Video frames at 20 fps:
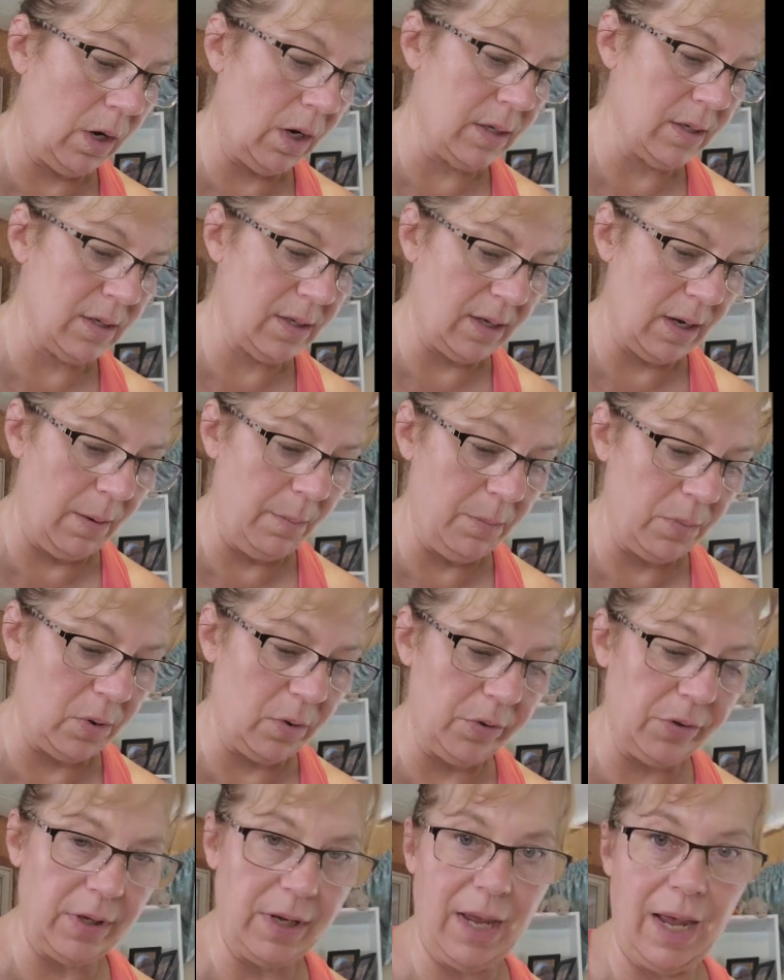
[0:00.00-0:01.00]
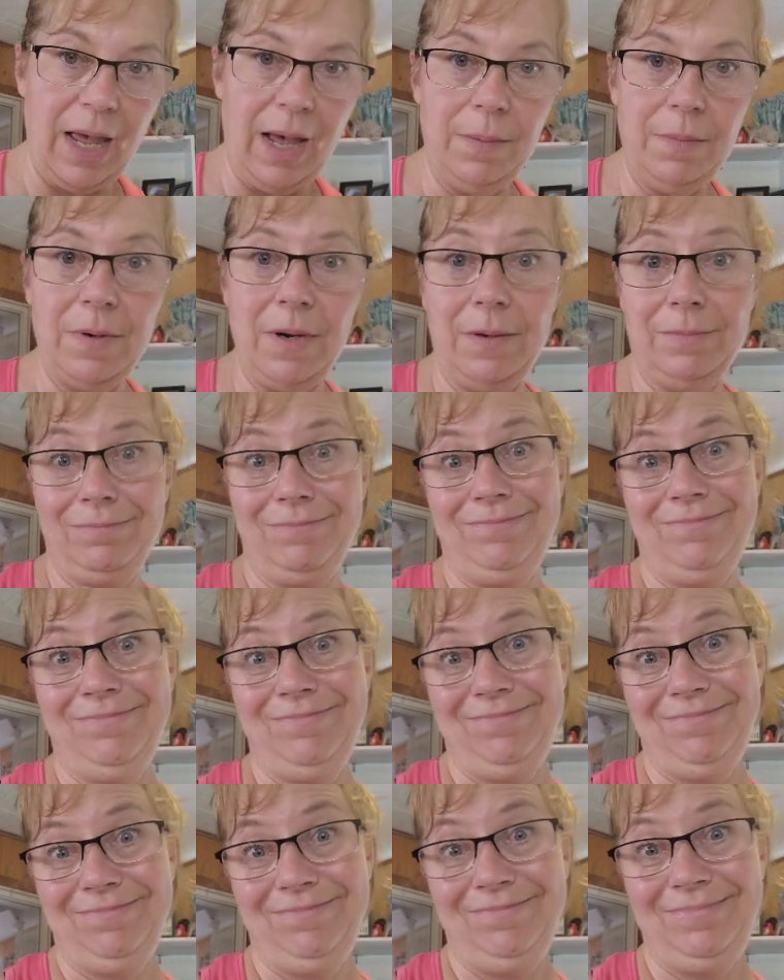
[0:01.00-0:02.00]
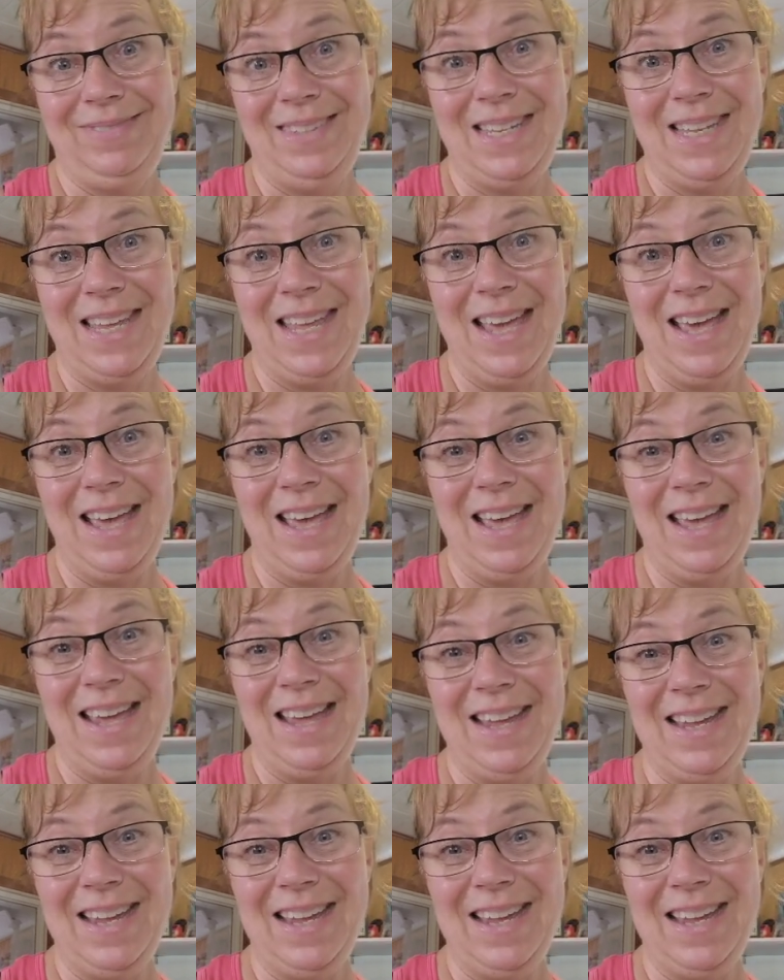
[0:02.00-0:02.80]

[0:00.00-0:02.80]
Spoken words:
assemble the cabinet. Yay!